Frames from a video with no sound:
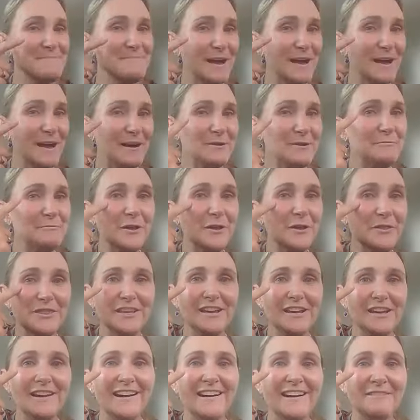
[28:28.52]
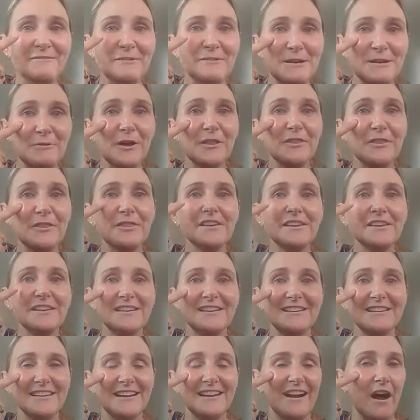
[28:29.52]
but we want
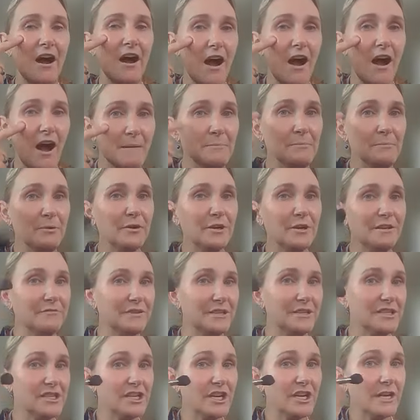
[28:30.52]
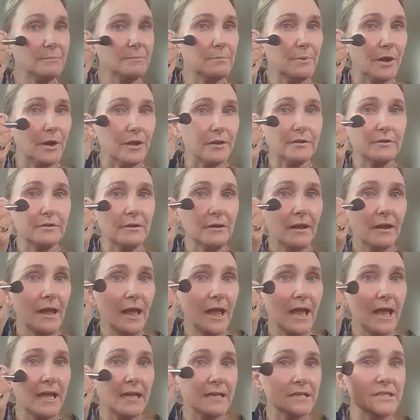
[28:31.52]
the high point of your cheekbone,
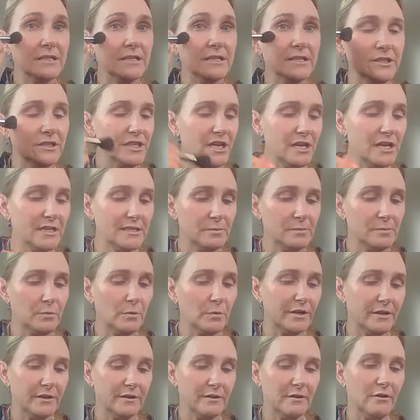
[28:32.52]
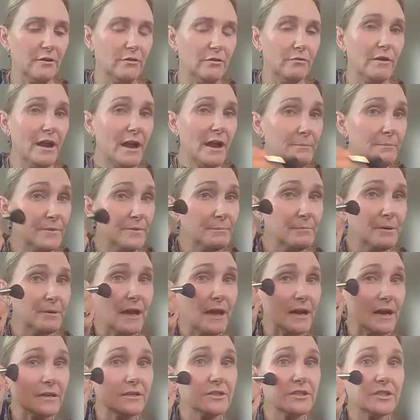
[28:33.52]
and you just want to grab the
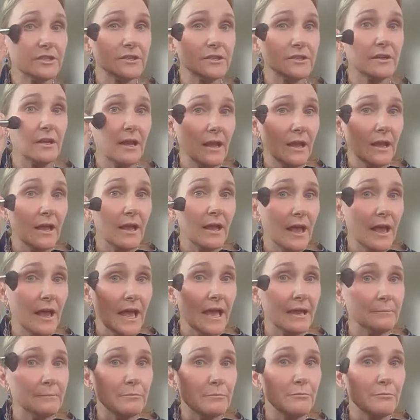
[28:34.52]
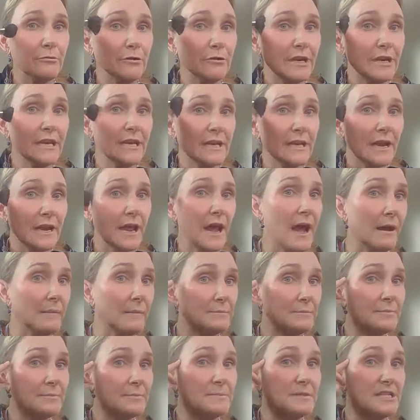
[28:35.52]
blush and bring it
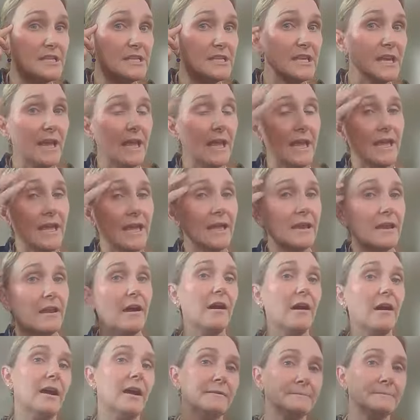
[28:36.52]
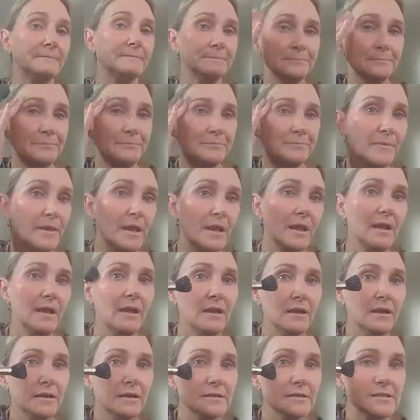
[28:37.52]
up to your hairline.
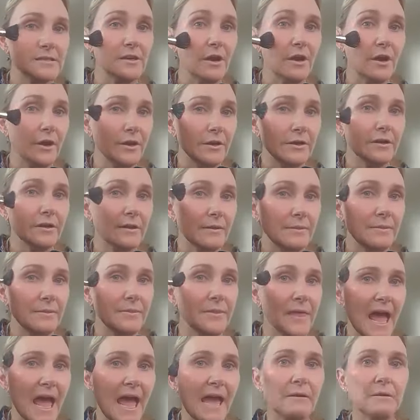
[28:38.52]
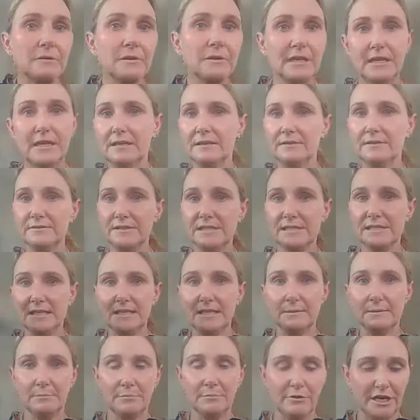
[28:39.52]
So that gives
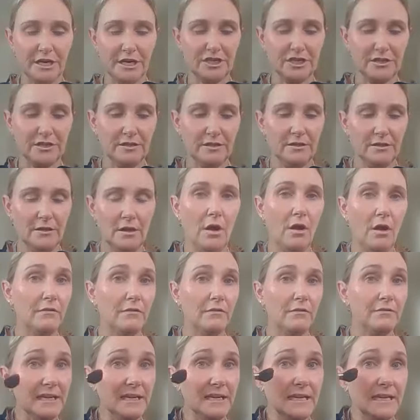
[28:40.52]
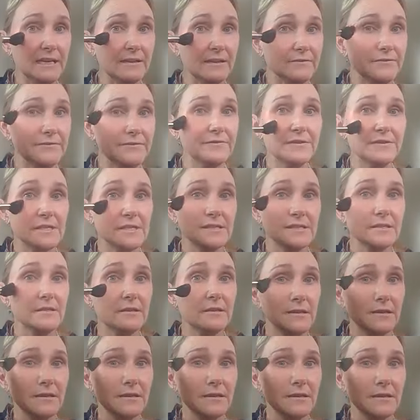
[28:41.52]
the impression of a lift
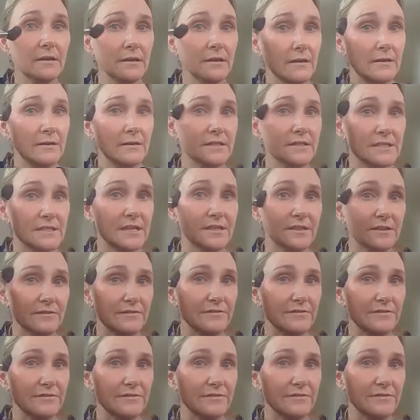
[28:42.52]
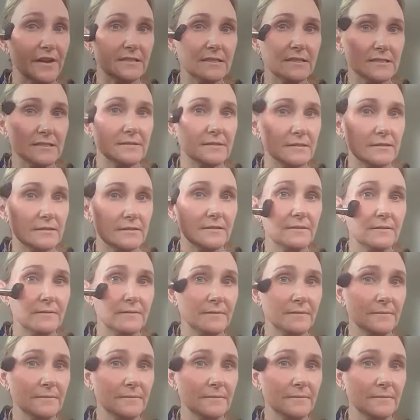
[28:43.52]
to the face.